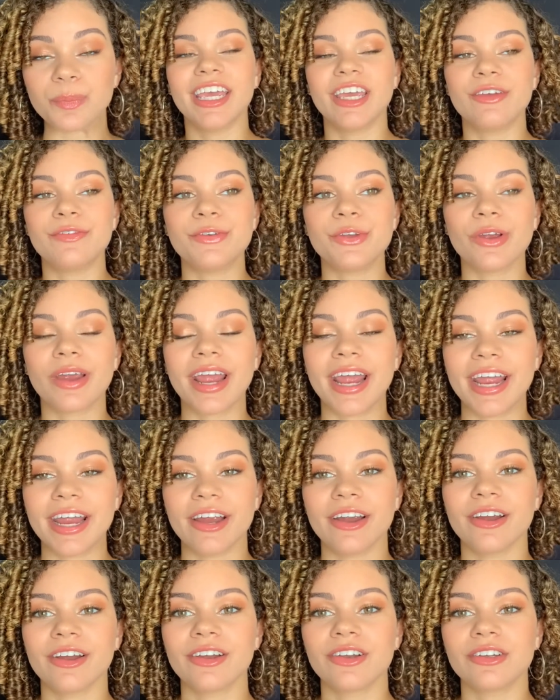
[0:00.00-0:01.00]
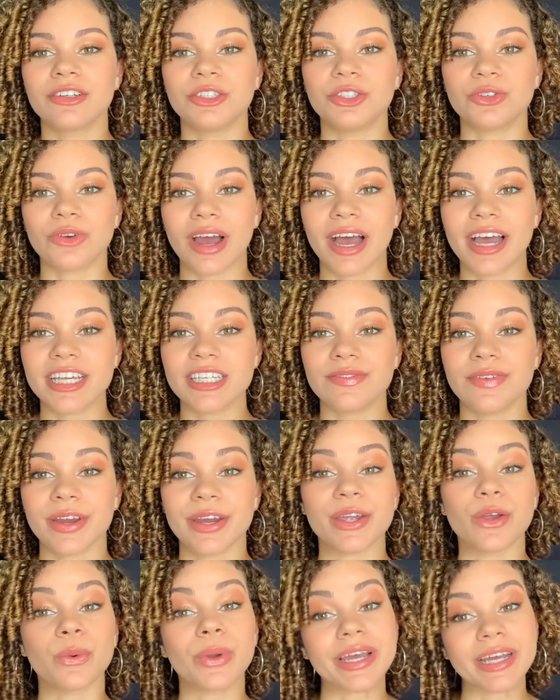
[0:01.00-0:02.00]
if your hair dries
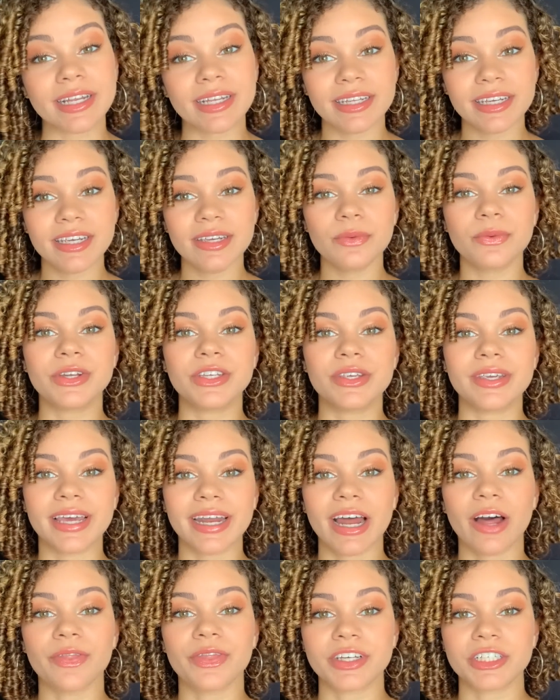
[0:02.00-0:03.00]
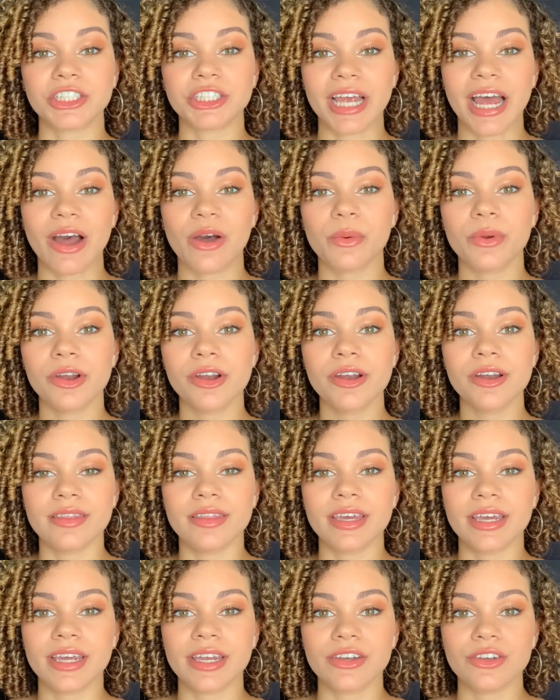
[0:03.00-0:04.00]
very quickly when you get out the shower,
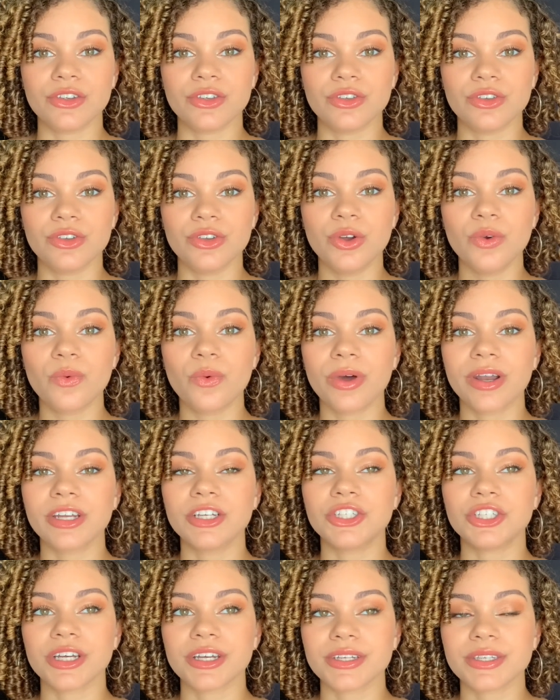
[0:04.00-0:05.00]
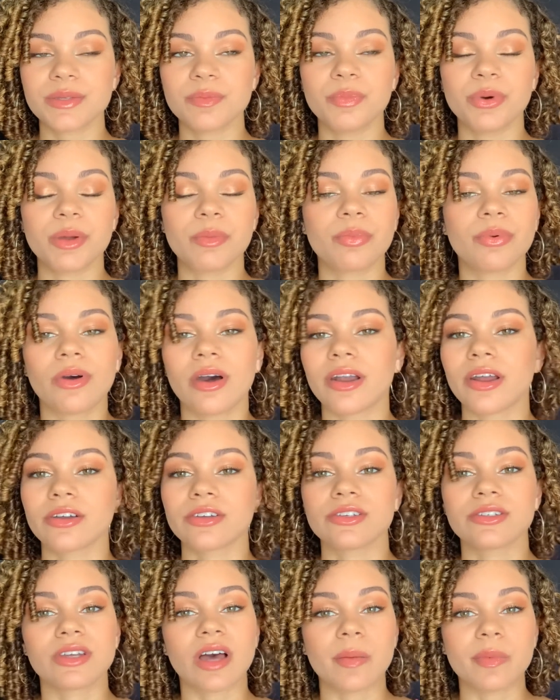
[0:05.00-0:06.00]
then you don't want to just put
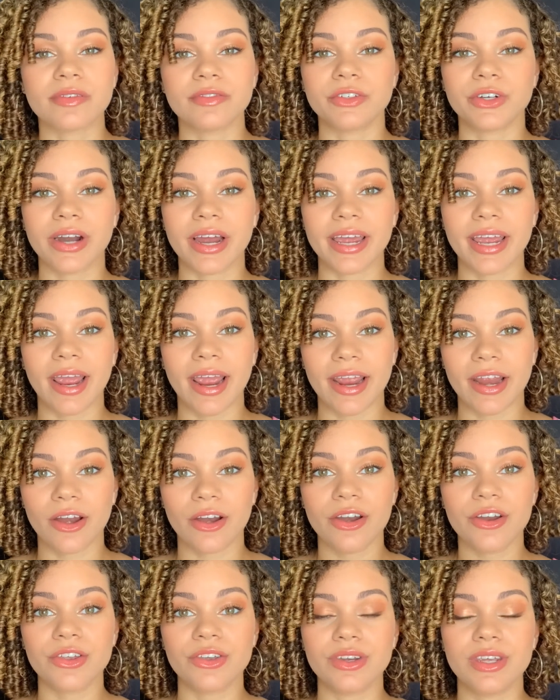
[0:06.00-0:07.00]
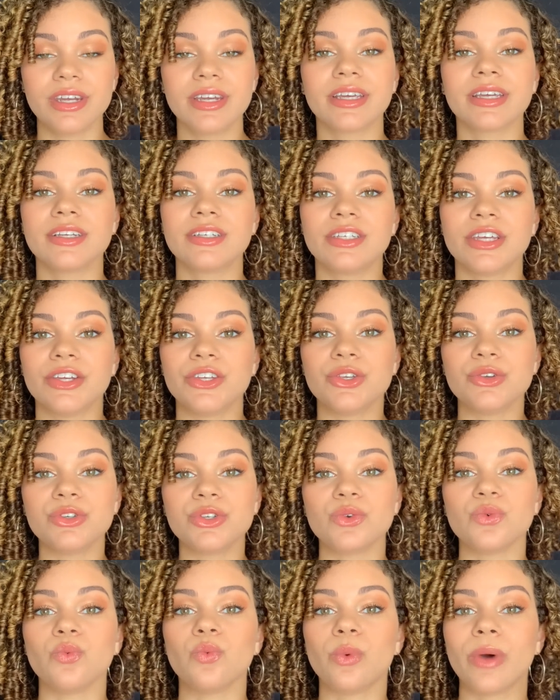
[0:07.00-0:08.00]
product on top of dry hair. You need to continue
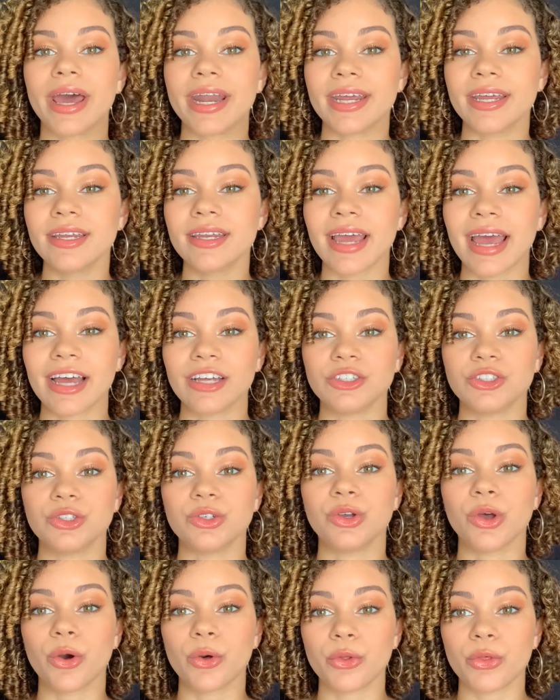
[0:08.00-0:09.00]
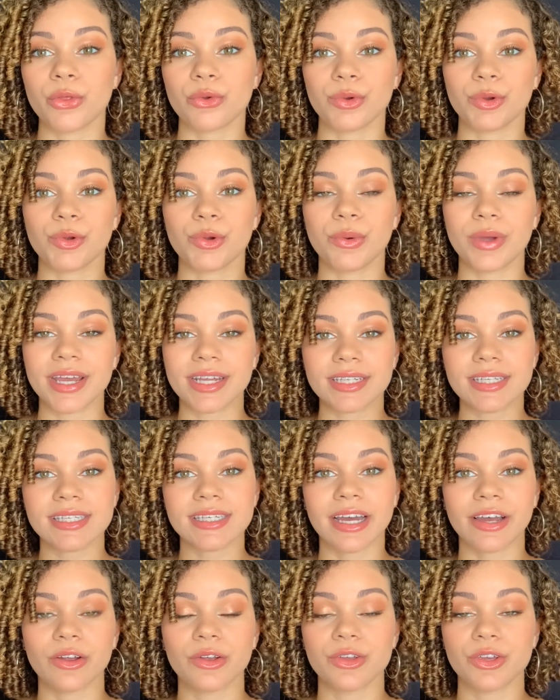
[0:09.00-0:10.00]
to wet it as you go through and
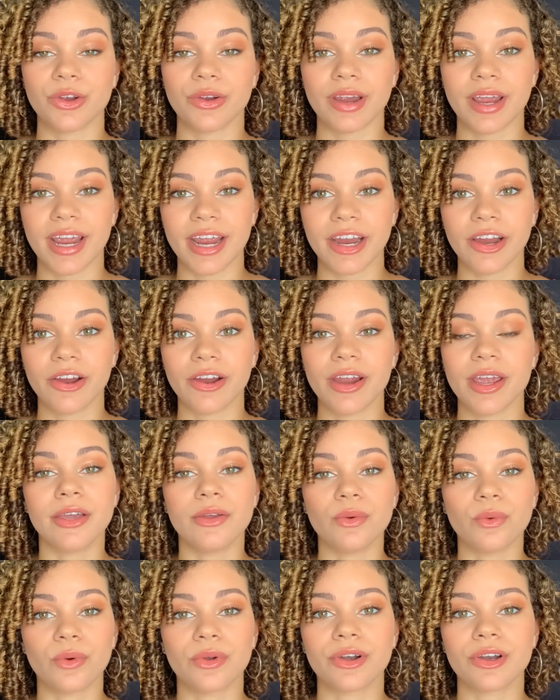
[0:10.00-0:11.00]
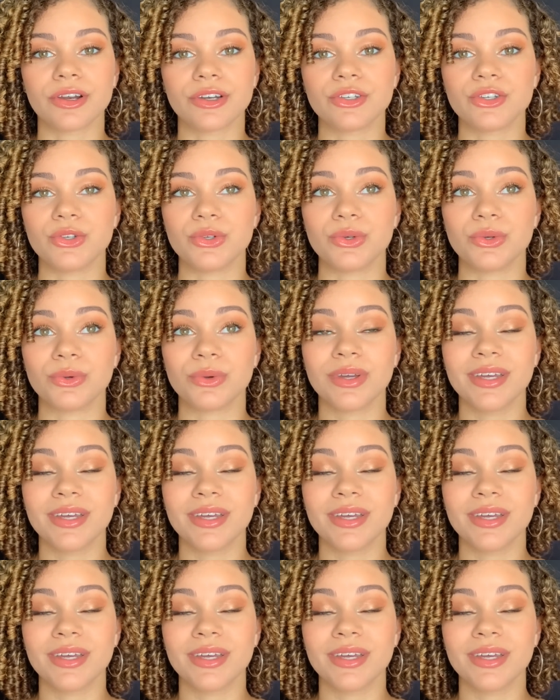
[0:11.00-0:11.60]
style your hair in order to